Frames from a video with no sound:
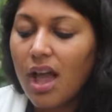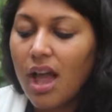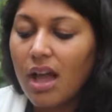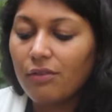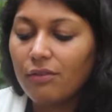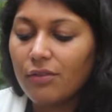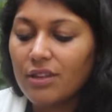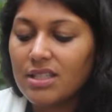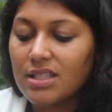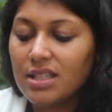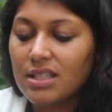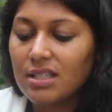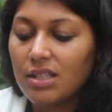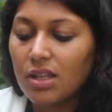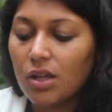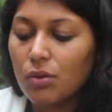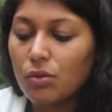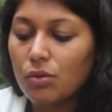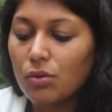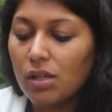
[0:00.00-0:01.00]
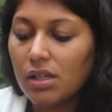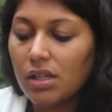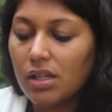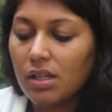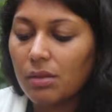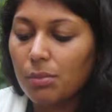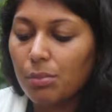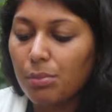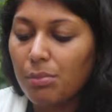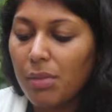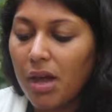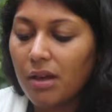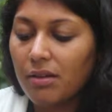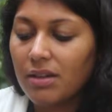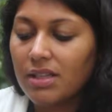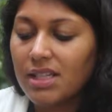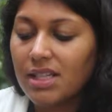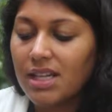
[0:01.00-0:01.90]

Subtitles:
and Franziska Uhler, married